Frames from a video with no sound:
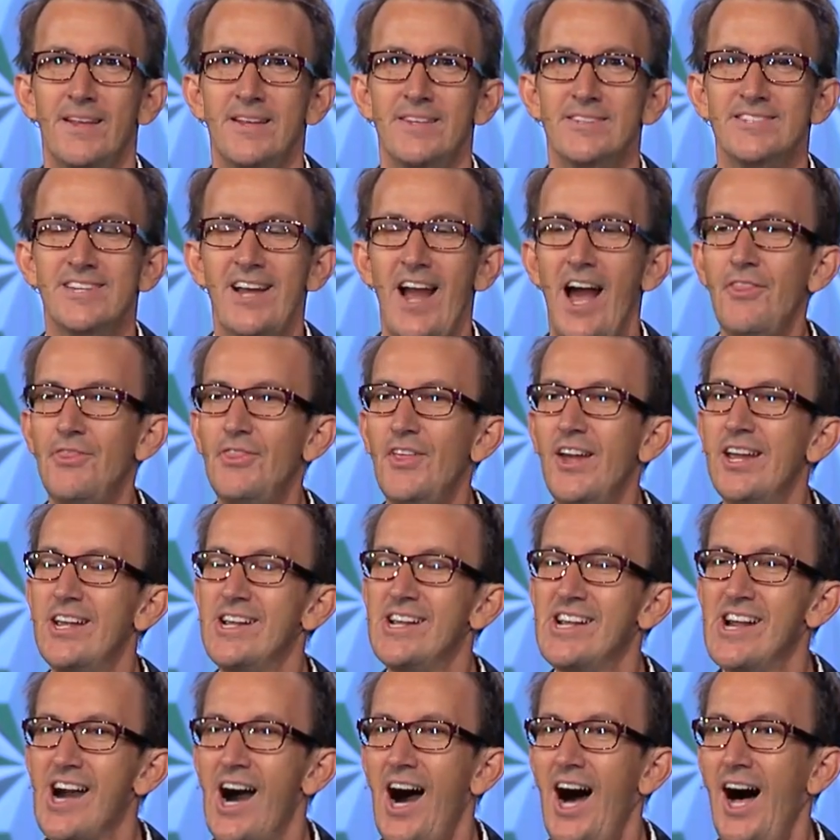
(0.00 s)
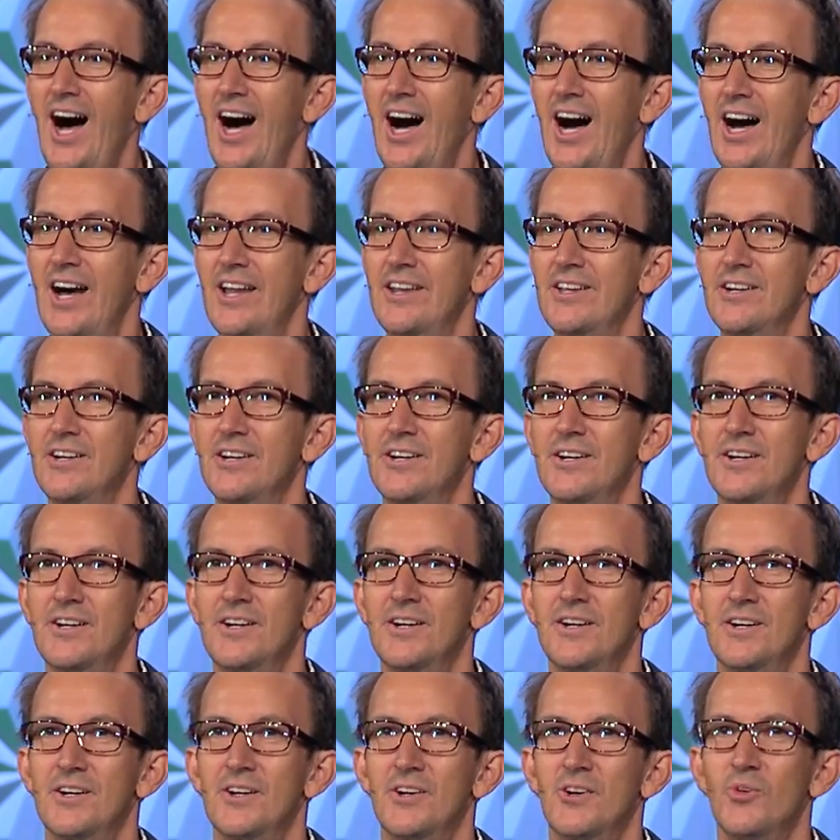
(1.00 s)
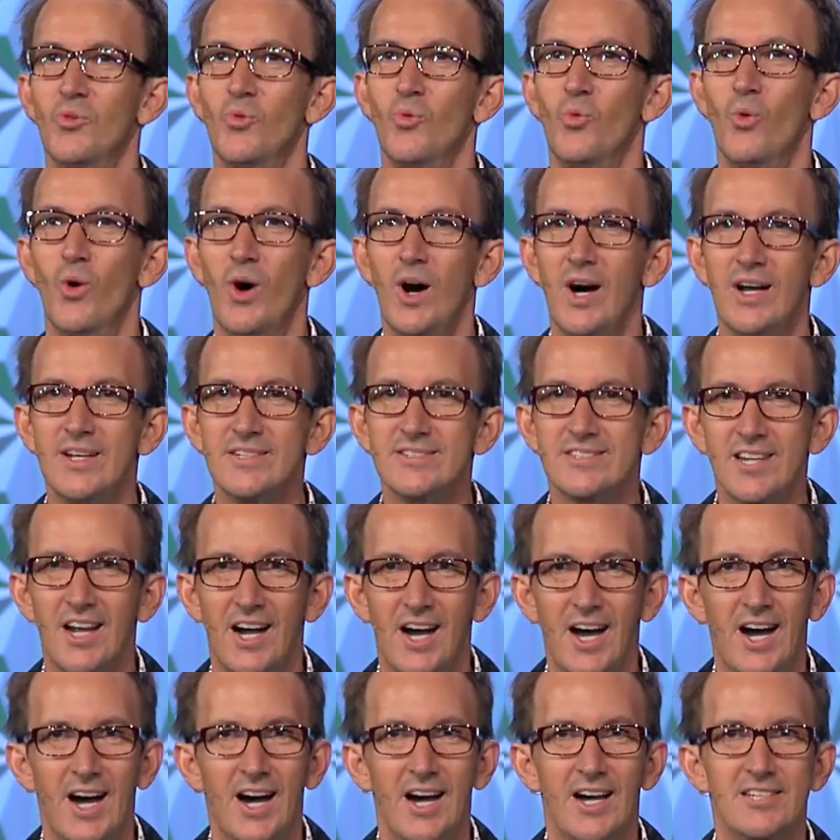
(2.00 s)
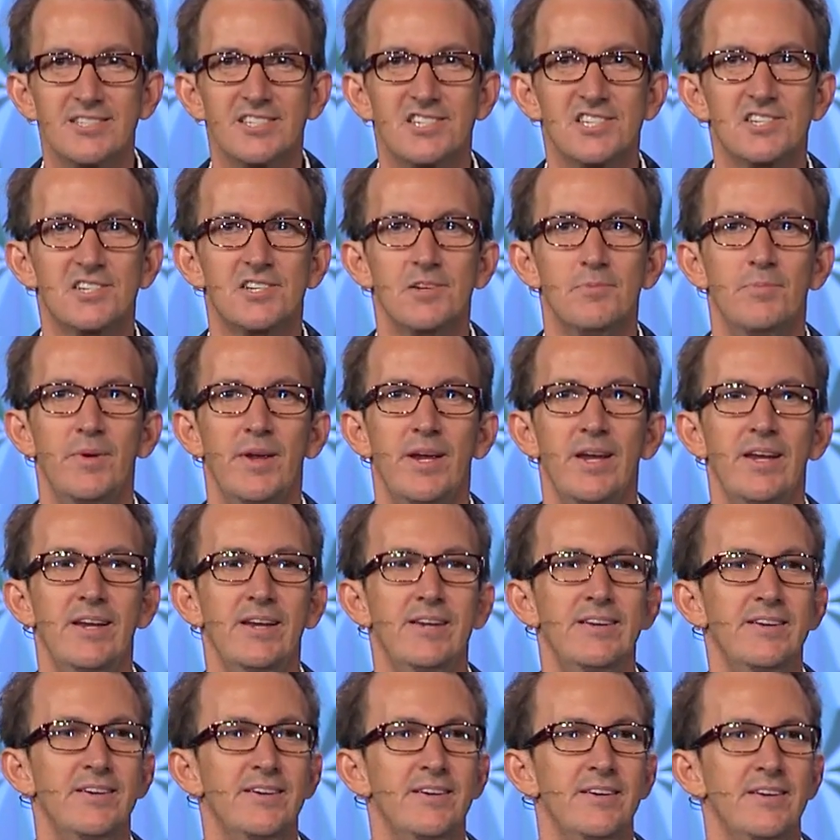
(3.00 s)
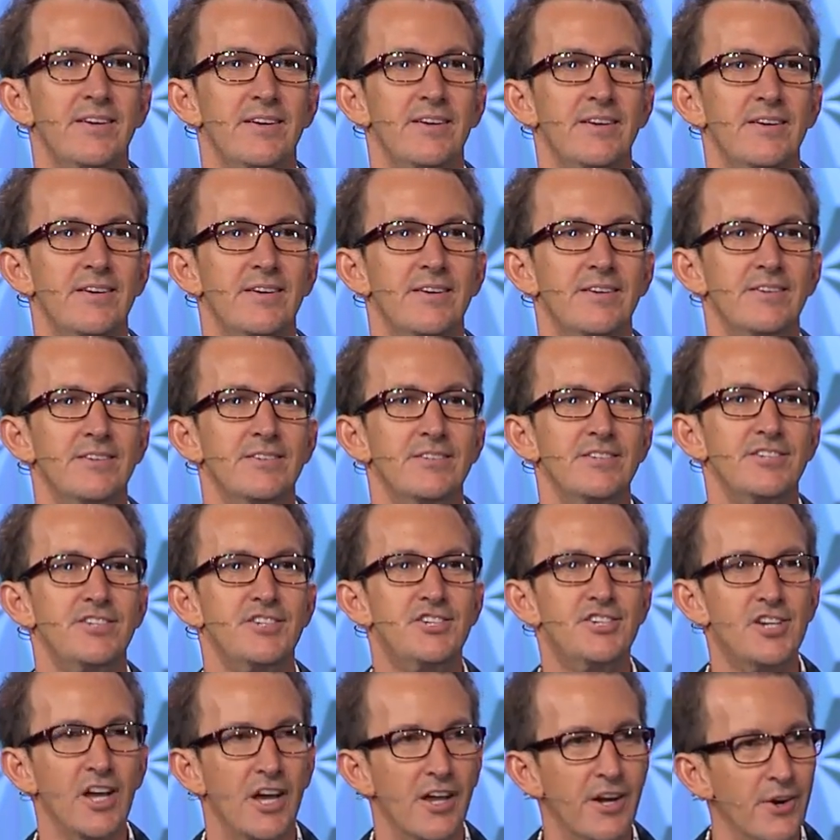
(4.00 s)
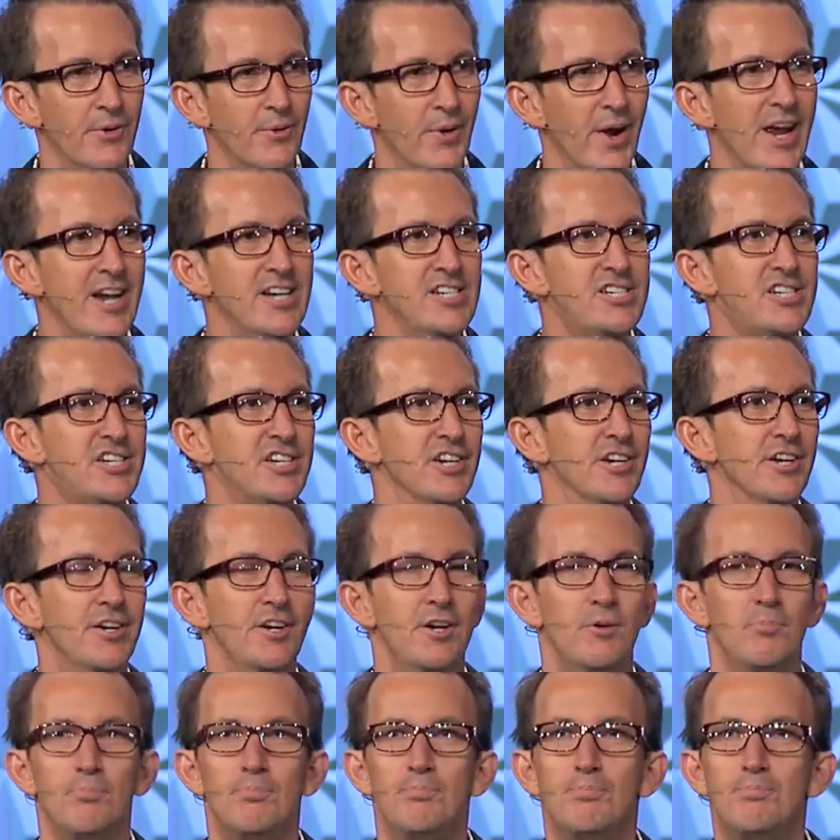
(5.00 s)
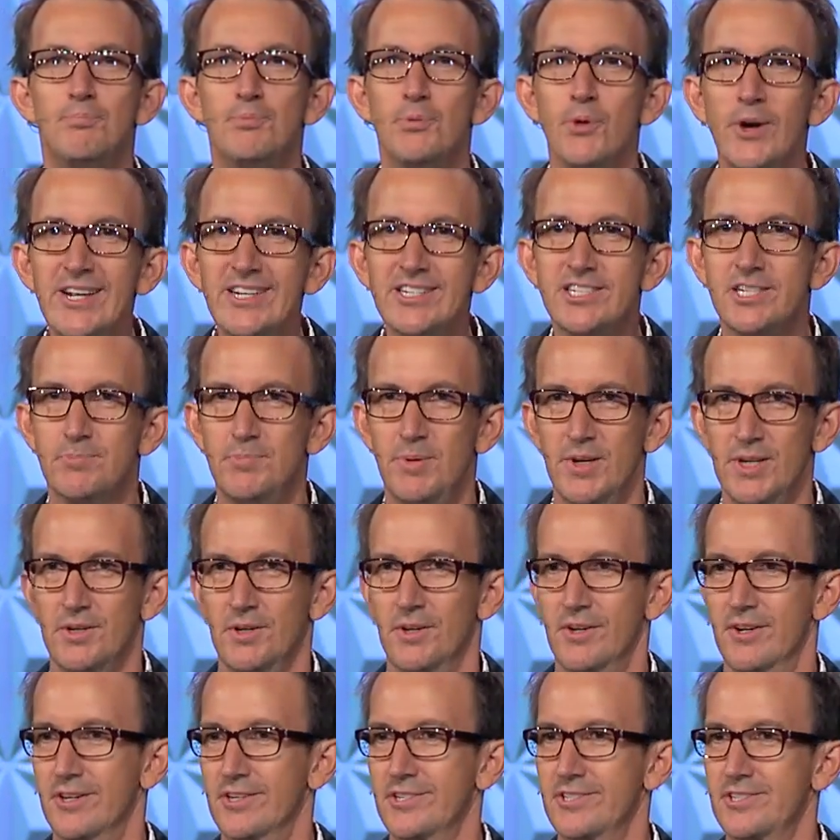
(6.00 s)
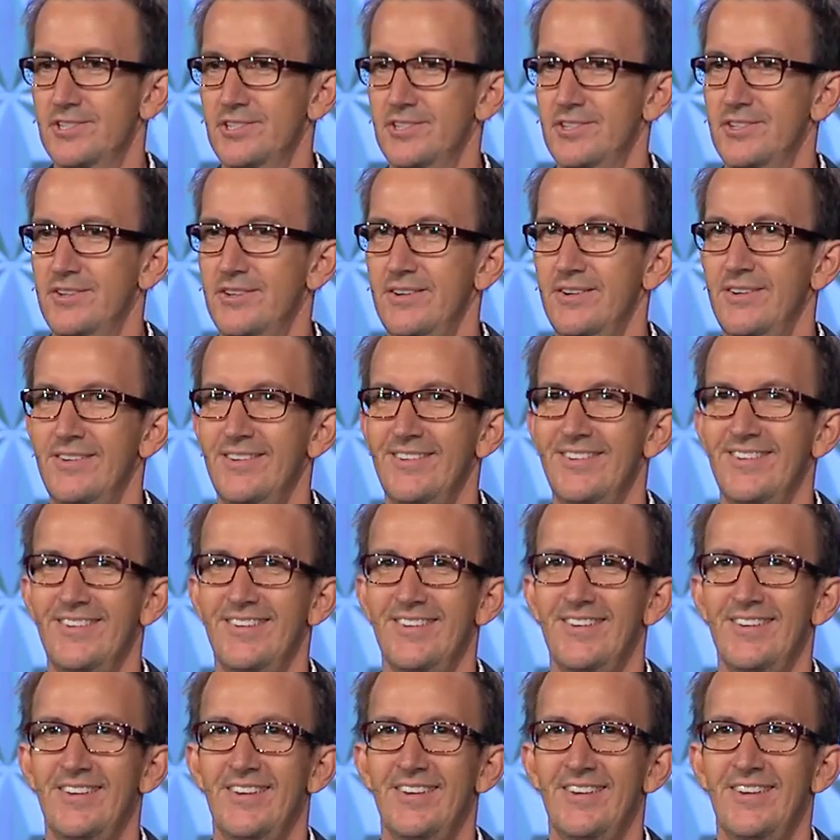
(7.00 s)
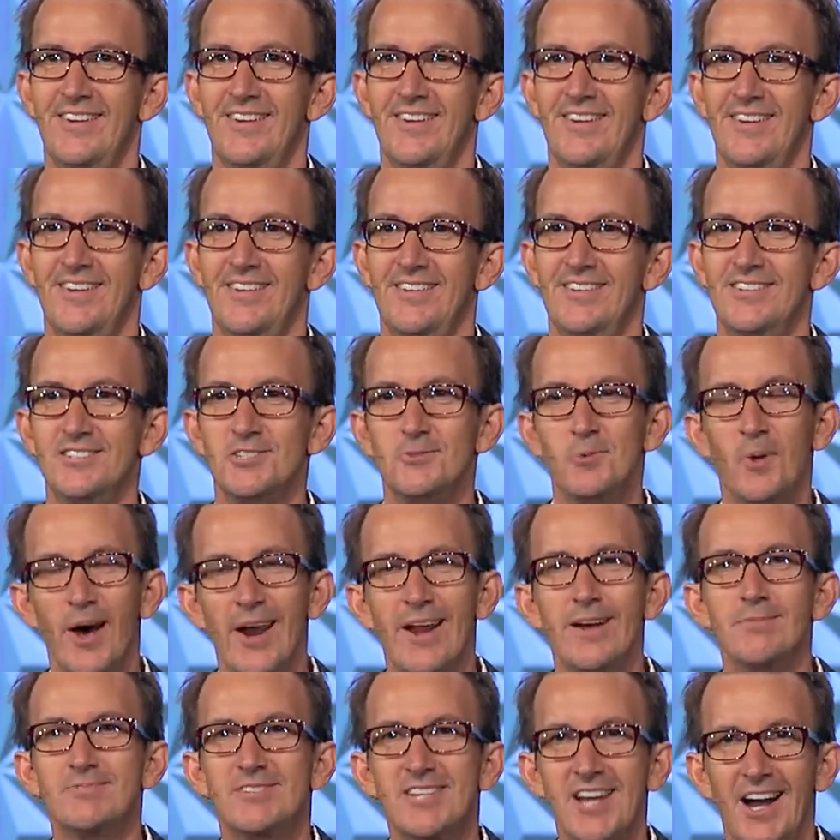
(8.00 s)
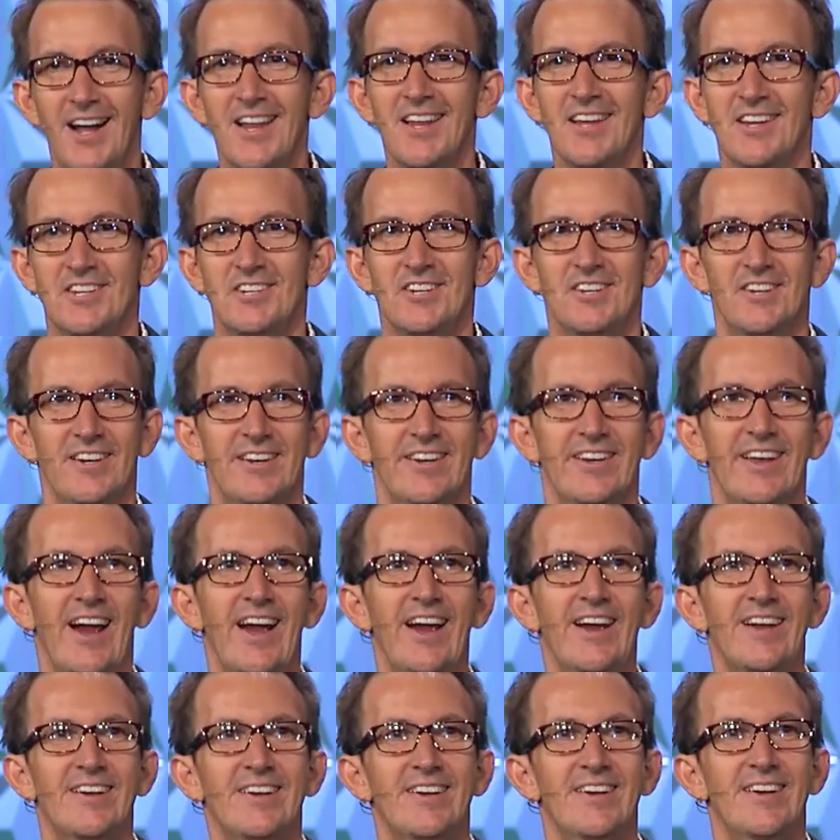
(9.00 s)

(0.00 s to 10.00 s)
See, I think God wants us to be generational bridge builders. This is what I'm telling you today.